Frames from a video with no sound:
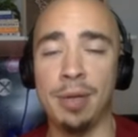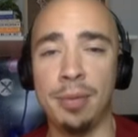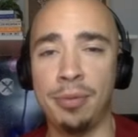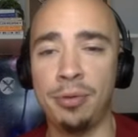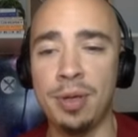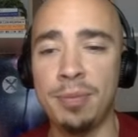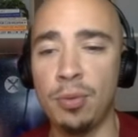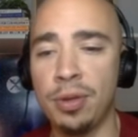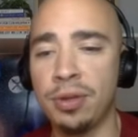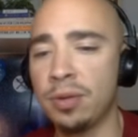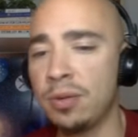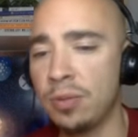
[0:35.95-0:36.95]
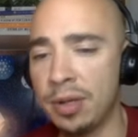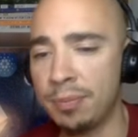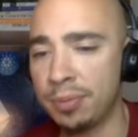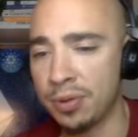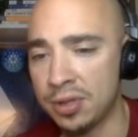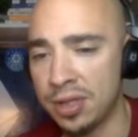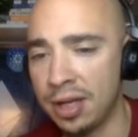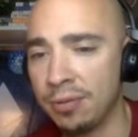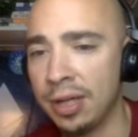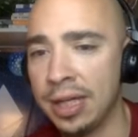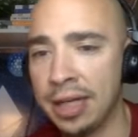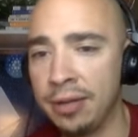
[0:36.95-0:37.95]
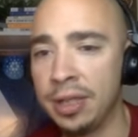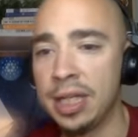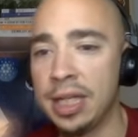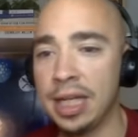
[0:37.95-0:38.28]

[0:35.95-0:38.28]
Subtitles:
up 3.31% right now.